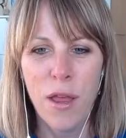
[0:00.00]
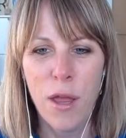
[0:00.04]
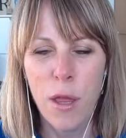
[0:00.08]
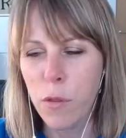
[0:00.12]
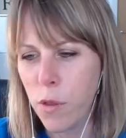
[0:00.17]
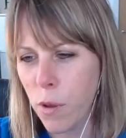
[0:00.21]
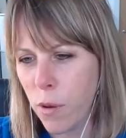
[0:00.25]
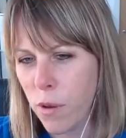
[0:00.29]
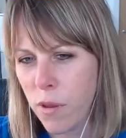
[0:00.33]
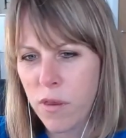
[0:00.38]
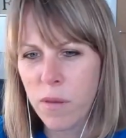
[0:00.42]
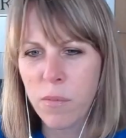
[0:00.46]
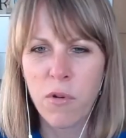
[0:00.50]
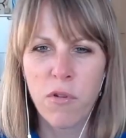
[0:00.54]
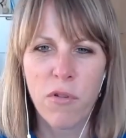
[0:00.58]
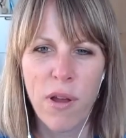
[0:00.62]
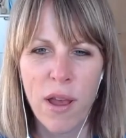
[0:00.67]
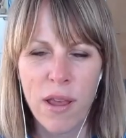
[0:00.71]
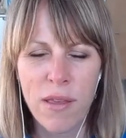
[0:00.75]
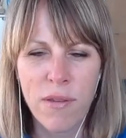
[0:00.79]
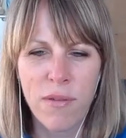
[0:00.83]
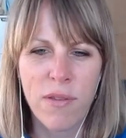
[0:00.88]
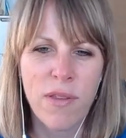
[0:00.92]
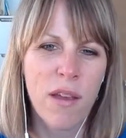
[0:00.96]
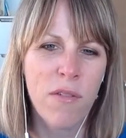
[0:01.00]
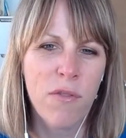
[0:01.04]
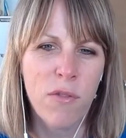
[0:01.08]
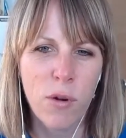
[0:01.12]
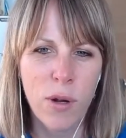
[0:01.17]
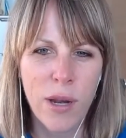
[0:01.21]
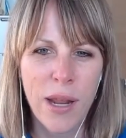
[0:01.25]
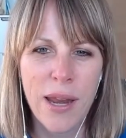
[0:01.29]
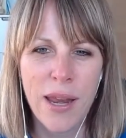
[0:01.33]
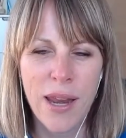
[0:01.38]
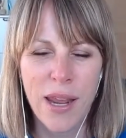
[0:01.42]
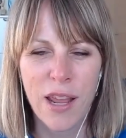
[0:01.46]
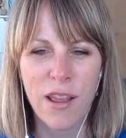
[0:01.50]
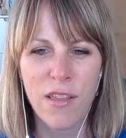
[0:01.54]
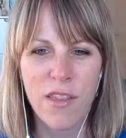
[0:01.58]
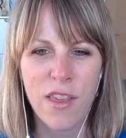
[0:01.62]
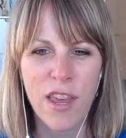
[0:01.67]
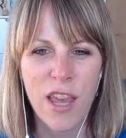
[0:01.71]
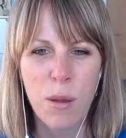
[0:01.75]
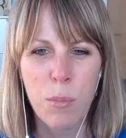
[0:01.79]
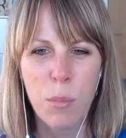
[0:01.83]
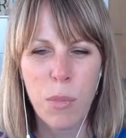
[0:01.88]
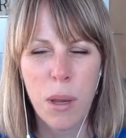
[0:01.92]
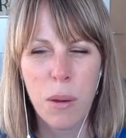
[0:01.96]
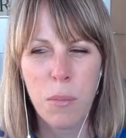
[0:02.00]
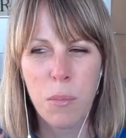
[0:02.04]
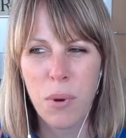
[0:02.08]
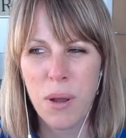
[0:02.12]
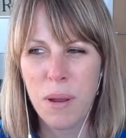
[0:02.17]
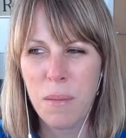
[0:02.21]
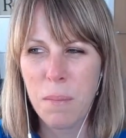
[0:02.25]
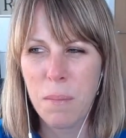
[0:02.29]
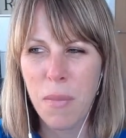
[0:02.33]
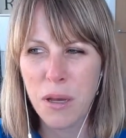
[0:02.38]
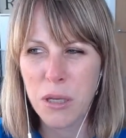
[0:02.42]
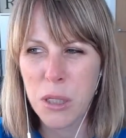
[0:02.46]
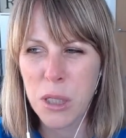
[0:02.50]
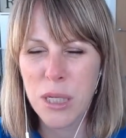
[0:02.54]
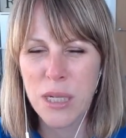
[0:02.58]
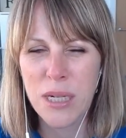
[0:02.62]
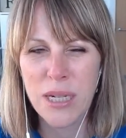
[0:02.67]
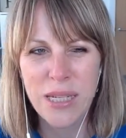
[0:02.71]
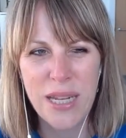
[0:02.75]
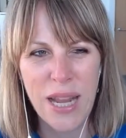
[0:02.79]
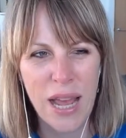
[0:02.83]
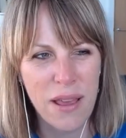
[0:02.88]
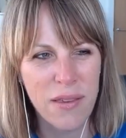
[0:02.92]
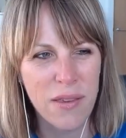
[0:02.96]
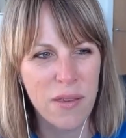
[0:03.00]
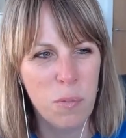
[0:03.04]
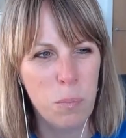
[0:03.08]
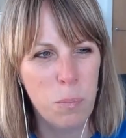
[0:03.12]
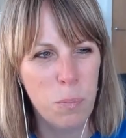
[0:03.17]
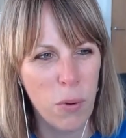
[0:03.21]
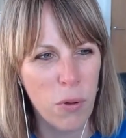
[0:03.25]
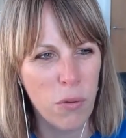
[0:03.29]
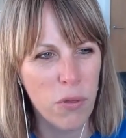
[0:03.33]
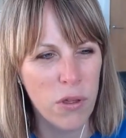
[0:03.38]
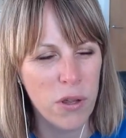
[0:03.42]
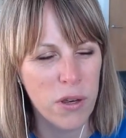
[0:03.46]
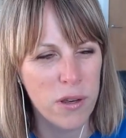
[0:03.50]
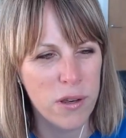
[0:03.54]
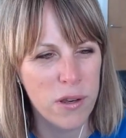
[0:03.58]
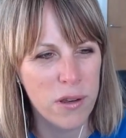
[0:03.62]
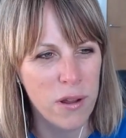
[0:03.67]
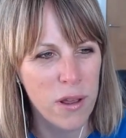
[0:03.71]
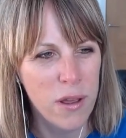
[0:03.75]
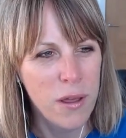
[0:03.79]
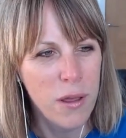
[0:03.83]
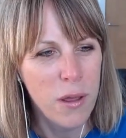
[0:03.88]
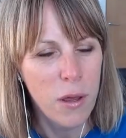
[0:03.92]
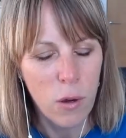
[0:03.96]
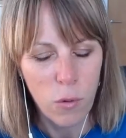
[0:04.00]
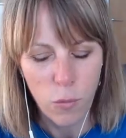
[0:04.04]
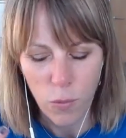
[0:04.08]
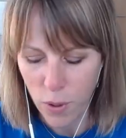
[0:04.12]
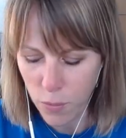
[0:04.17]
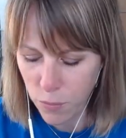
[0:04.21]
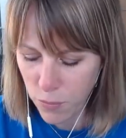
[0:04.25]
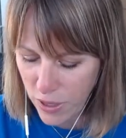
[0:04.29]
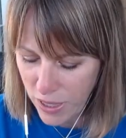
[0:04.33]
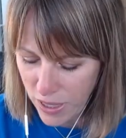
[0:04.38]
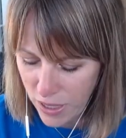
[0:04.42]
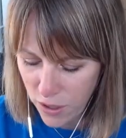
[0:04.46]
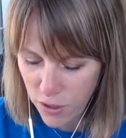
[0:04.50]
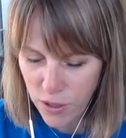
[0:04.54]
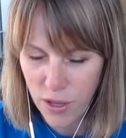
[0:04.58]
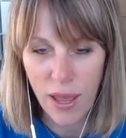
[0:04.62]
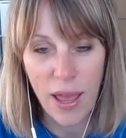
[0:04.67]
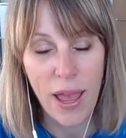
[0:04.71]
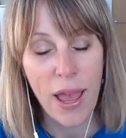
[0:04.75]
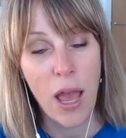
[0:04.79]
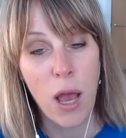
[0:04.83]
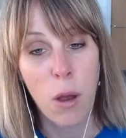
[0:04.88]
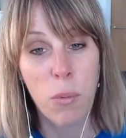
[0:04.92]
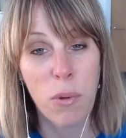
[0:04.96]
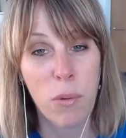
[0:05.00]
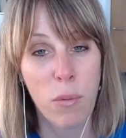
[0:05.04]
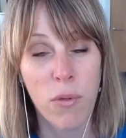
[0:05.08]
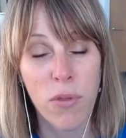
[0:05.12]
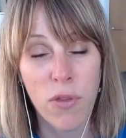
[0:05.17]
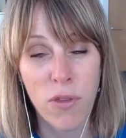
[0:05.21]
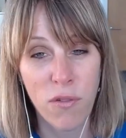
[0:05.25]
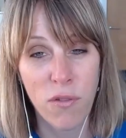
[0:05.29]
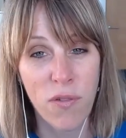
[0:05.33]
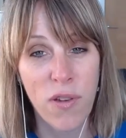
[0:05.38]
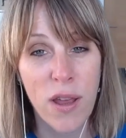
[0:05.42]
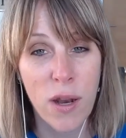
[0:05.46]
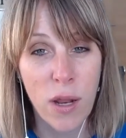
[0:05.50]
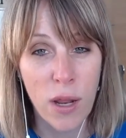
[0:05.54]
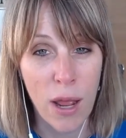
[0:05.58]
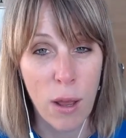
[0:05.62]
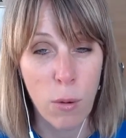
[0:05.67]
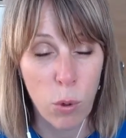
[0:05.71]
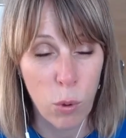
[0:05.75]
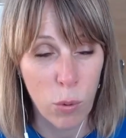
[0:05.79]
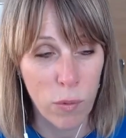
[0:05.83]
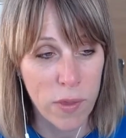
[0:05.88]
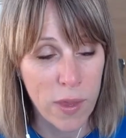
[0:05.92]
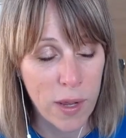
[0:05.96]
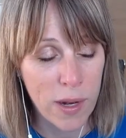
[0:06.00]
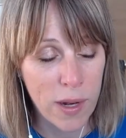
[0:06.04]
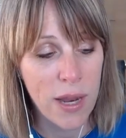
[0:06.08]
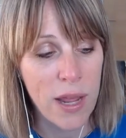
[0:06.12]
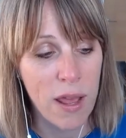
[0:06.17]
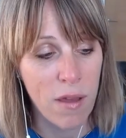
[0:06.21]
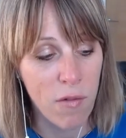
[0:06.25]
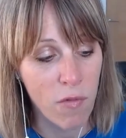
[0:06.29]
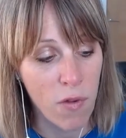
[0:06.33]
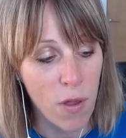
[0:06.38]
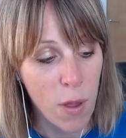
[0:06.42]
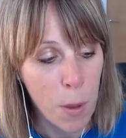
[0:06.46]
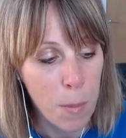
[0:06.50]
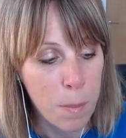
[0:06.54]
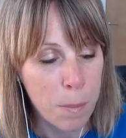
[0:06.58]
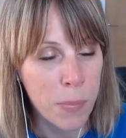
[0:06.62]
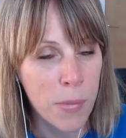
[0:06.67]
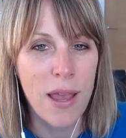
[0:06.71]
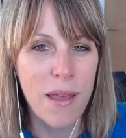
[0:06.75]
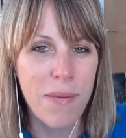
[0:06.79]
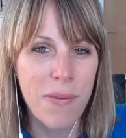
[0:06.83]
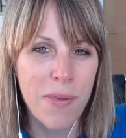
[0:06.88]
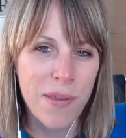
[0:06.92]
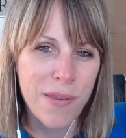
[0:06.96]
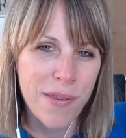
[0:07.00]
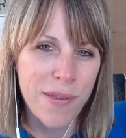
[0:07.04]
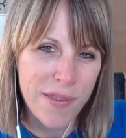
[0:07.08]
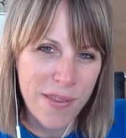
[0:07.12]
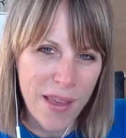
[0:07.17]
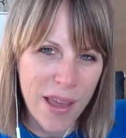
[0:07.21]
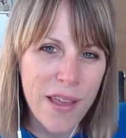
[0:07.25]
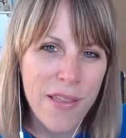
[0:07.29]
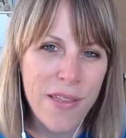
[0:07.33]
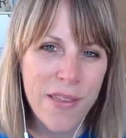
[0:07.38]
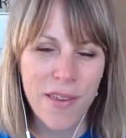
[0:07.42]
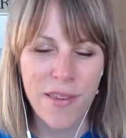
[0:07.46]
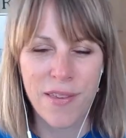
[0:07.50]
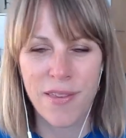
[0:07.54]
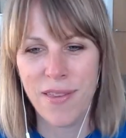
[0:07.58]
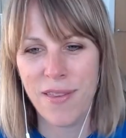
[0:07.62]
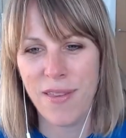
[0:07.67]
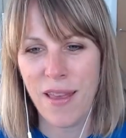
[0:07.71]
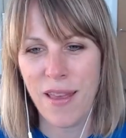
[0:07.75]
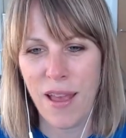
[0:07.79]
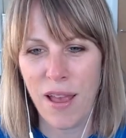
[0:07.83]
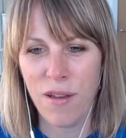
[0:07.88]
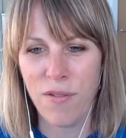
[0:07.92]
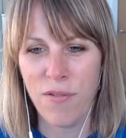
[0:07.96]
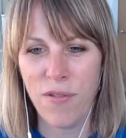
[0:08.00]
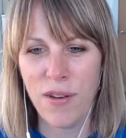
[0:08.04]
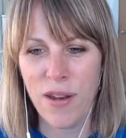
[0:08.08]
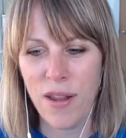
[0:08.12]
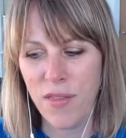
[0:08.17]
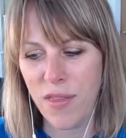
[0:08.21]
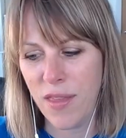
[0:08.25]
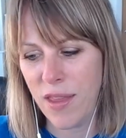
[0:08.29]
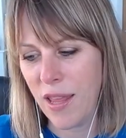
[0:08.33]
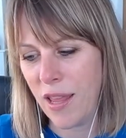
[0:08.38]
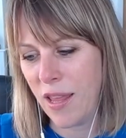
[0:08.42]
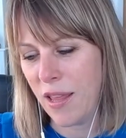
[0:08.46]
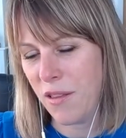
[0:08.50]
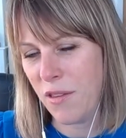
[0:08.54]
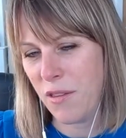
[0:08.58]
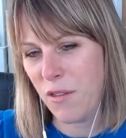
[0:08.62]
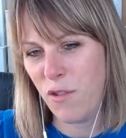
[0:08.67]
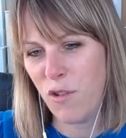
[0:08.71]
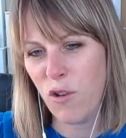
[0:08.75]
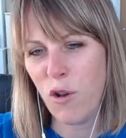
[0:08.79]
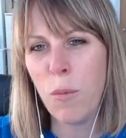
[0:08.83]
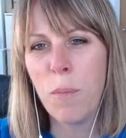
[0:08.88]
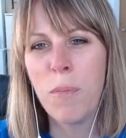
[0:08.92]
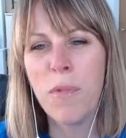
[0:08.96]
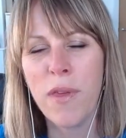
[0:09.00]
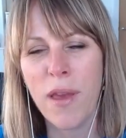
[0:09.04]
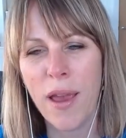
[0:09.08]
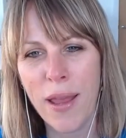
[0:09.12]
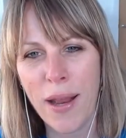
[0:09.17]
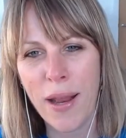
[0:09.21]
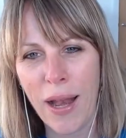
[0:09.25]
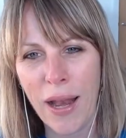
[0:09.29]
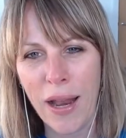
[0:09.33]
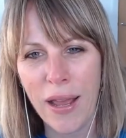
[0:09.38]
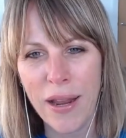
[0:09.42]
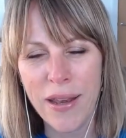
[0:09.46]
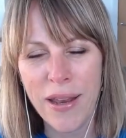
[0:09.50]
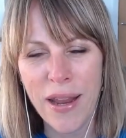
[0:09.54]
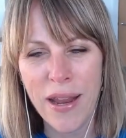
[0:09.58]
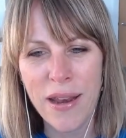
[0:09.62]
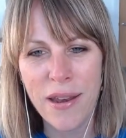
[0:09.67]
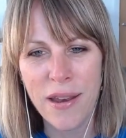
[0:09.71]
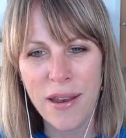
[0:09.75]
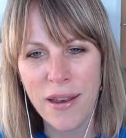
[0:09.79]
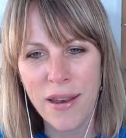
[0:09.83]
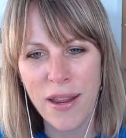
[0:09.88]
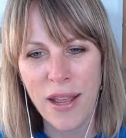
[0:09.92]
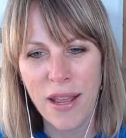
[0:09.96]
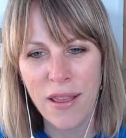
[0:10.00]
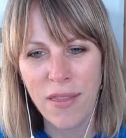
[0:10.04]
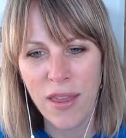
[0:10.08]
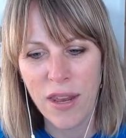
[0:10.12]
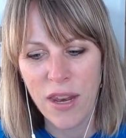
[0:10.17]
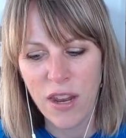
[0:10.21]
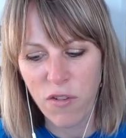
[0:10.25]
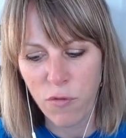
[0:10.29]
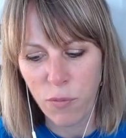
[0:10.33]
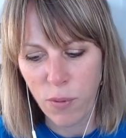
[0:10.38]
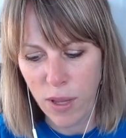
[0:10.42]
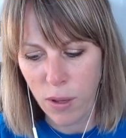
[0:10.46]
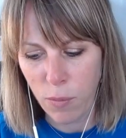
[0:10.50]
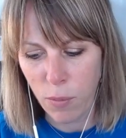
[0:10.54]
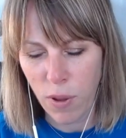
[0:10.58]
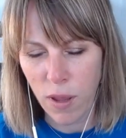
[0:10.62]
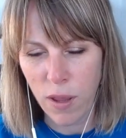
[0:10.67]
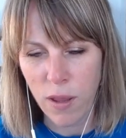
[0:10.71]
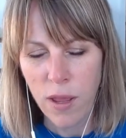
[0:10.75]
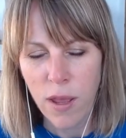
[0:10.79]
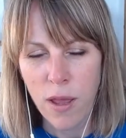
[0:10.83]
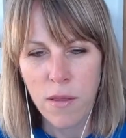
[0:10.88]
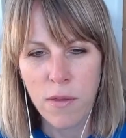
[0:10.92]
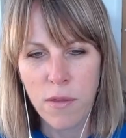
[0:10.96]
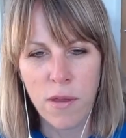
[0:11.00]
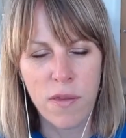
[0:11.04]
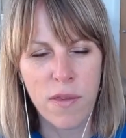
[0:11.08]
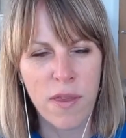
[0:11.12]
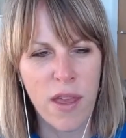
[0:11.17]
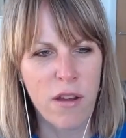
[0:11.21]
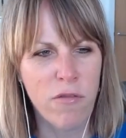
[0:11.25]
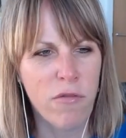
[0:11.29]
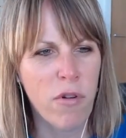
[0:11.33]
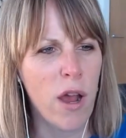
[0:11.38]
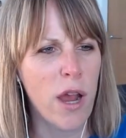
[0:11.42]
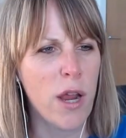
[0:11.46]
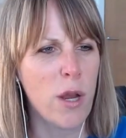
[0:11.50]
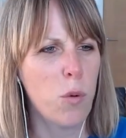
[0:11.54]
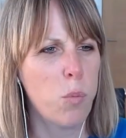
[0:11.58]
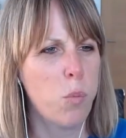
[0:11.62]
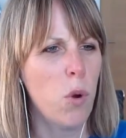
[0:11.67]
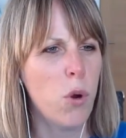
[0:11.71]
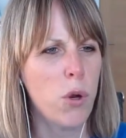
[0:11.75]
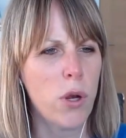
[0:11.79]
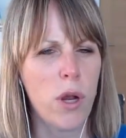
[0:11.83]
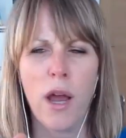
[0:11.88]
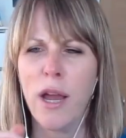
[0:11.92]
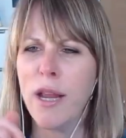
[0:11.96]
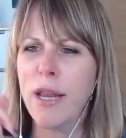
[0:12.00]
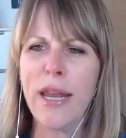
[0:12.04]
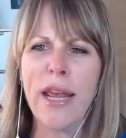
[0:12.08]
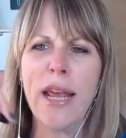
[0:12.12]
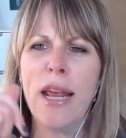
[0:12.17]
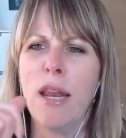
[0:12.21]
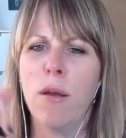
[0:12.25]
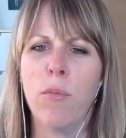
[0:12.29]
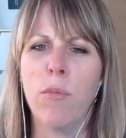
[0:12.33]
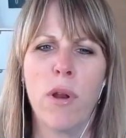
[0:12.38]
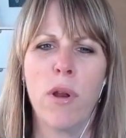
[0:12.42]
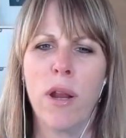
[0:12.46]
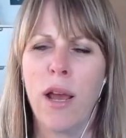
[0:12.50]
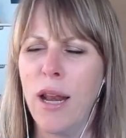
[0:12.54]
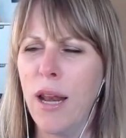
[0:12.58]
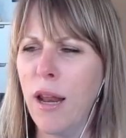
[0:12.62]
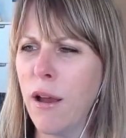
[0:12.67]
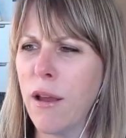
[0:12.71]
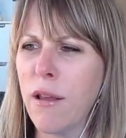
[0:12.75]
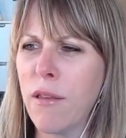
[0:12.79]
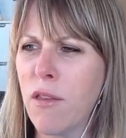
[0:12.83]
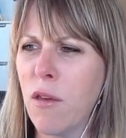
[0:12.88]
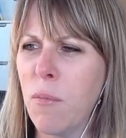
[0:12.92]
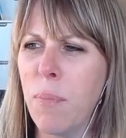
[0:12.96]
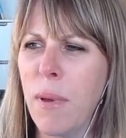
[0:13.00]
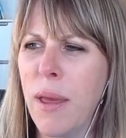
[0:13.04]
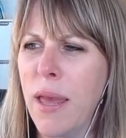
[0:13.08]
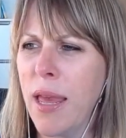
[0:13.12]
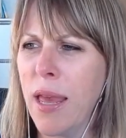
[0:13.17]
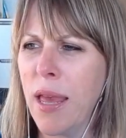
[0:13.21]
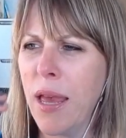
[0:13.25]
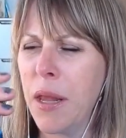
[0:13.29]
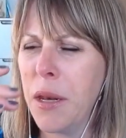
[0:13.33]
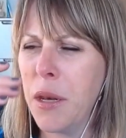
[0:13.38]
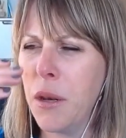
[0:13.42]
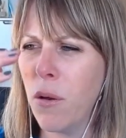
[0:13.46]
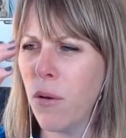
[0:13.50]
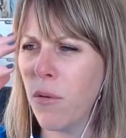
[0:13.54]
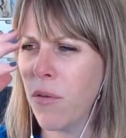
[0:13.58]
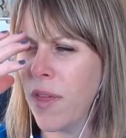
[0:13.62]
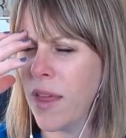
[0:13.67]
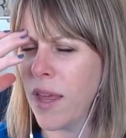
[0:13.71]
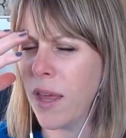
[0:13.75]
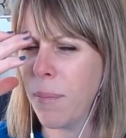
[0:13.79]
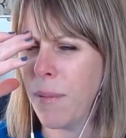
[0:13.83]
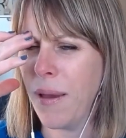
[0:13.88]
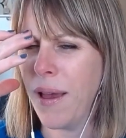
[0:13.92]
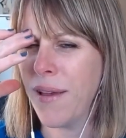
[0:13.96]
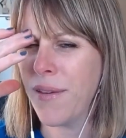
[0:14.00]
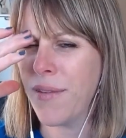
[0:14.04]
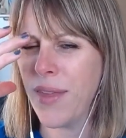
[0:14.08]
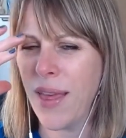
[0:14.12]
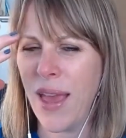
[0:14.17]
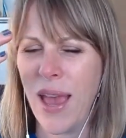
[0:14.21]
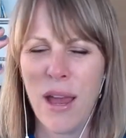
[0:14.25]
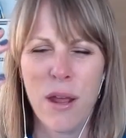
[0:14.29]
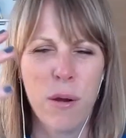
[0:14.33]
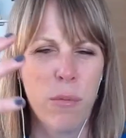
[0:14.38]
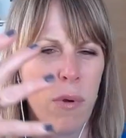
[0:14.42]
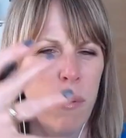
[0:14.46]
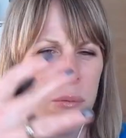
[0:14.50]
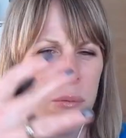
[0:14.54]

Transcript: doing some creative stuff or leading a team. We're much less bothered when we look at how we want to feel and how we want to live in the status stuff and in the job title identity than if we were to say, right, what ideally would I like to be, and not think about actually how do